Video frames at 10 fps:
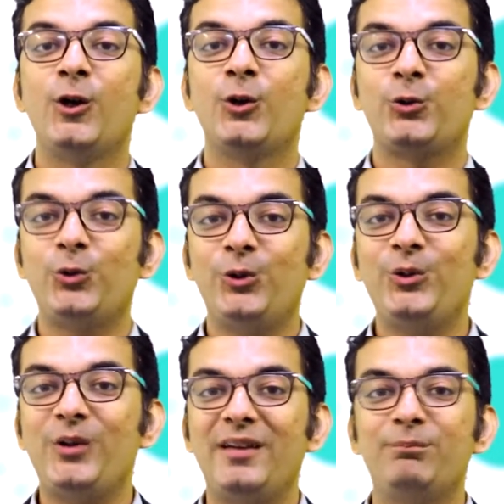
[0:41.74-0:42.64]
So
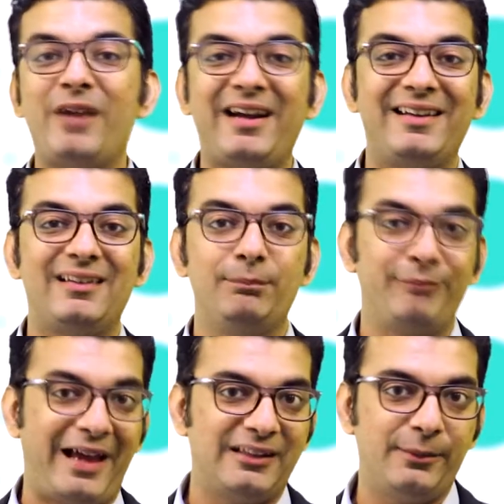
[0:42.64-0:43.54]
you can practice
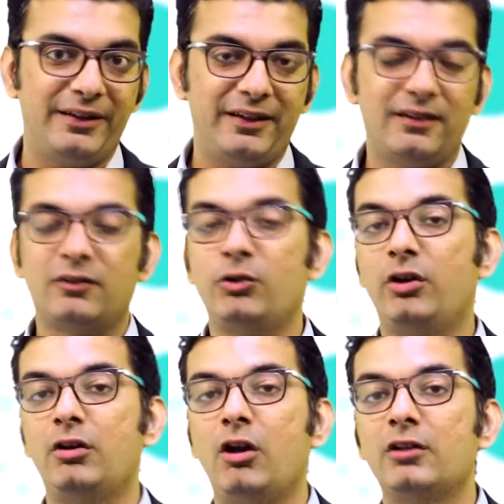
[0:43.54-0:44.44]
mathematics, so you
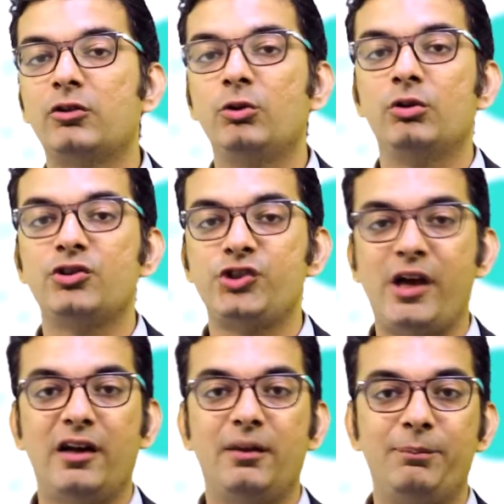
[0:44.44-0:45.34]
can also
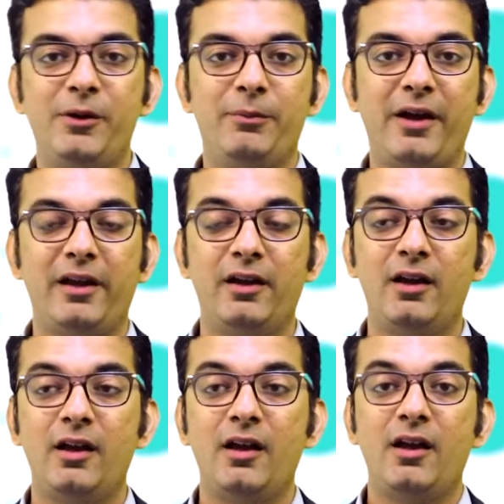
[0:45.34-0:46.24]
share, prepare
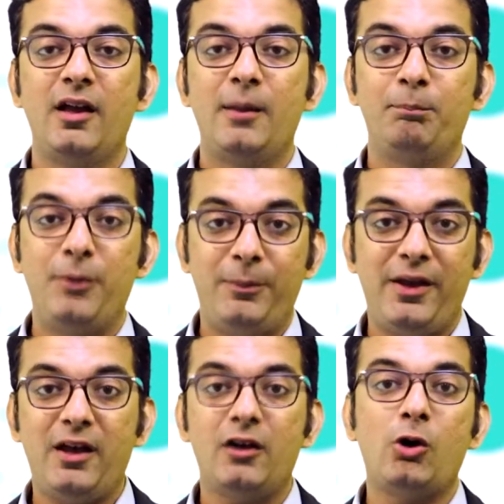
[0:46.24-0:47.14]

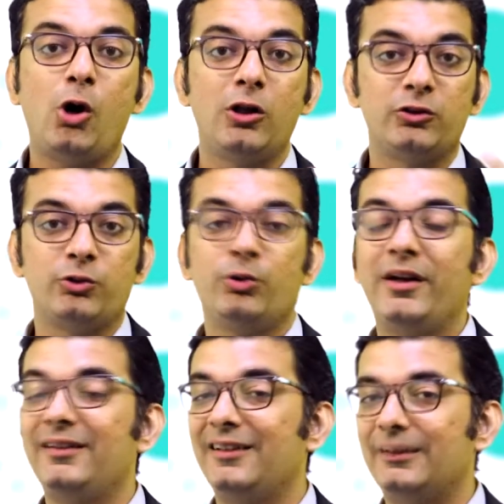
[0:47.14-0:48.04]
also
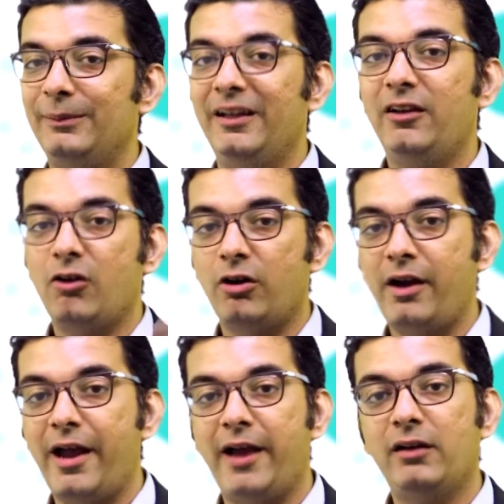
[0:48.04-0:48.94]
and display your
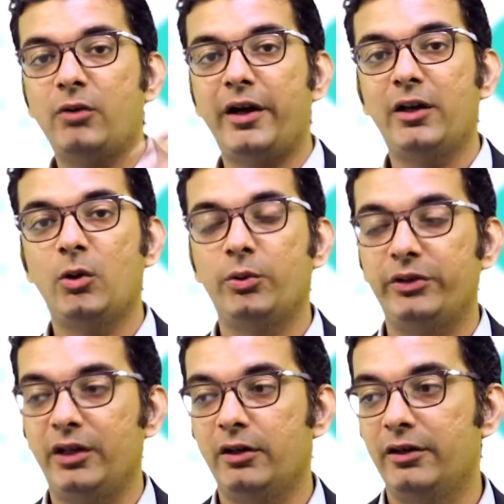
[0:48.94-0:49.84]
handwriting over
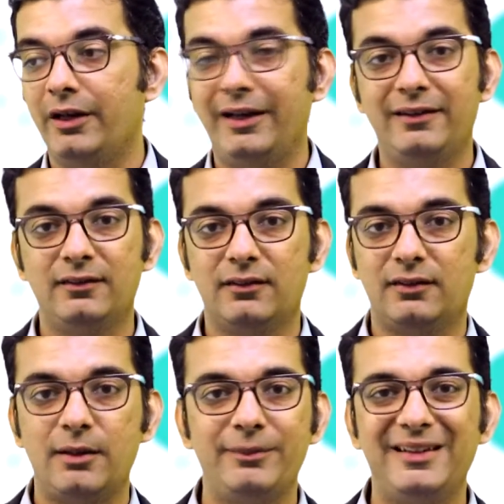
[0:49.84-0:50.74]
there and
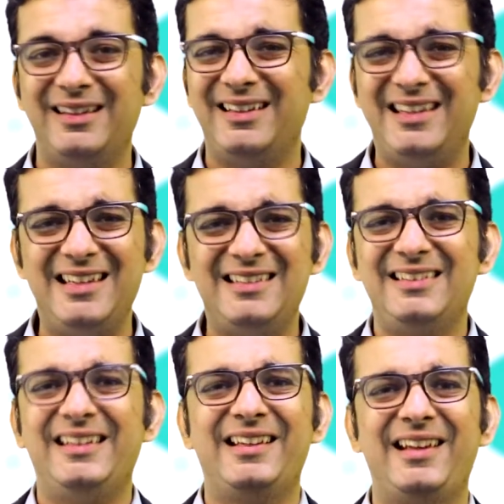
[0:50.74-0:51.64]
something
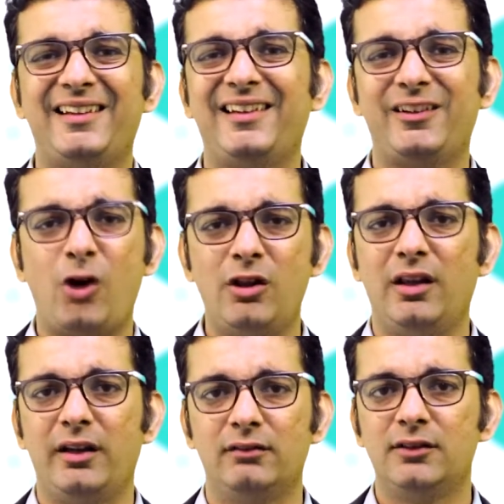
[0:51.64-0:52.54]
easily connected
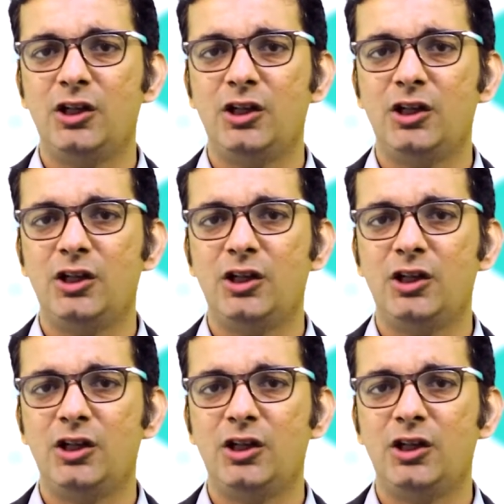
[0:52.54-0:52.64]
online.